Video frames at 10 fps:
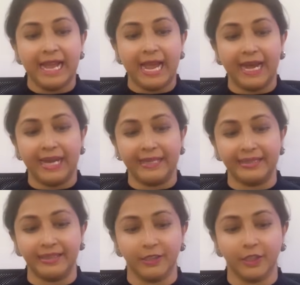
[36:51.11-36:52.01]

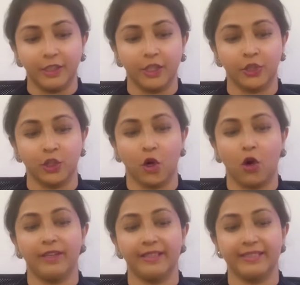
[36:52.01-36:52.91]
And
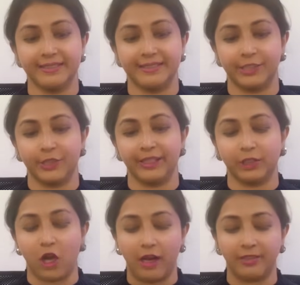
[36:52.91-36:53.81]
nor is their
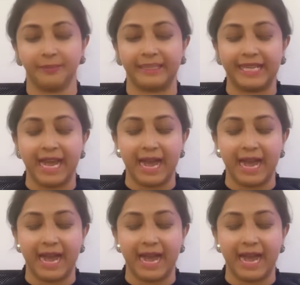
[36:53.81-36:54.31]
economy